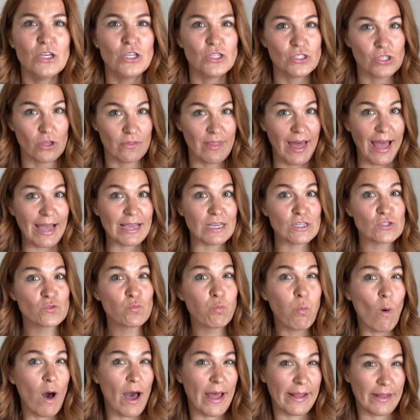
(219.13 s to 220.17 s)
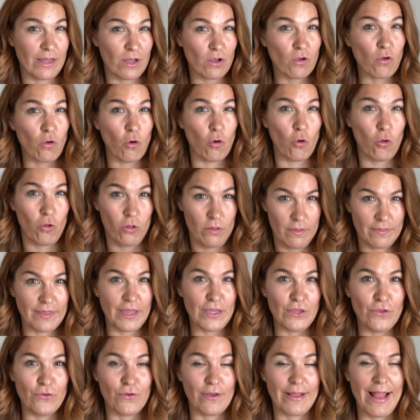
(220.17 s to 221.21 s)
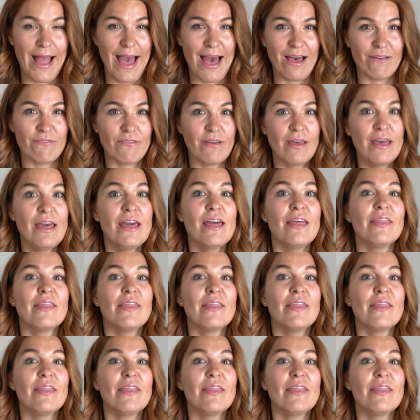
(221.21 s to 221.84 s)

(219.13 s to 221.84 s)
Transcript: So that is one goal that you could have.